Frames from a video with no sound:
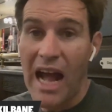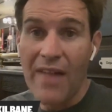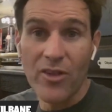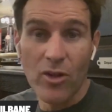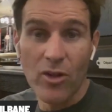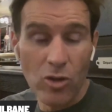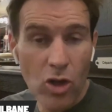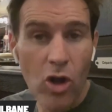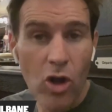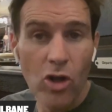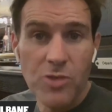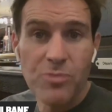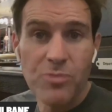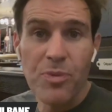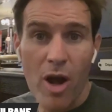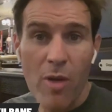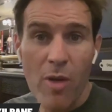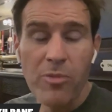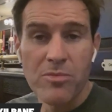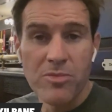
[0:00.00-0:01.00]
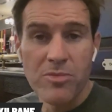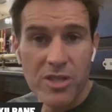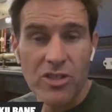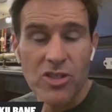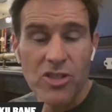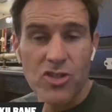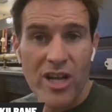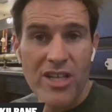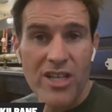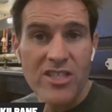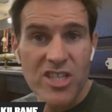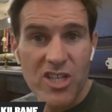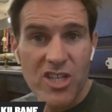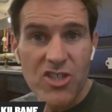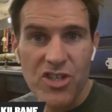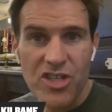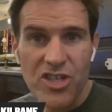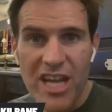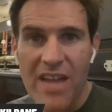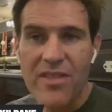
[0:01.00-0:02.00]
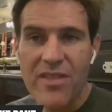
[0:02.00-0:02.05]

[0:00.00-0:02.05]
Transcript: and they'll cause problems on the transition.